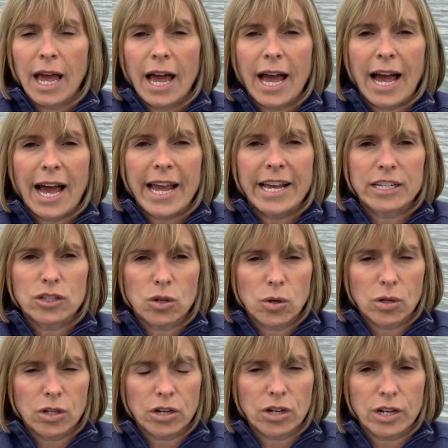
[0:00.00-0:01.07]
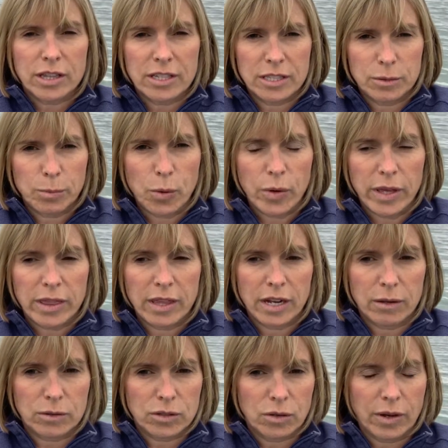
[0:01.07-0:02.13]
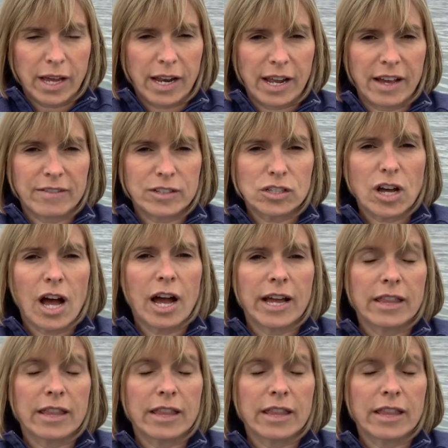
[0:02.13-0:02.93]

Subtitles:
I had told her at this point that it was okay to have a dog.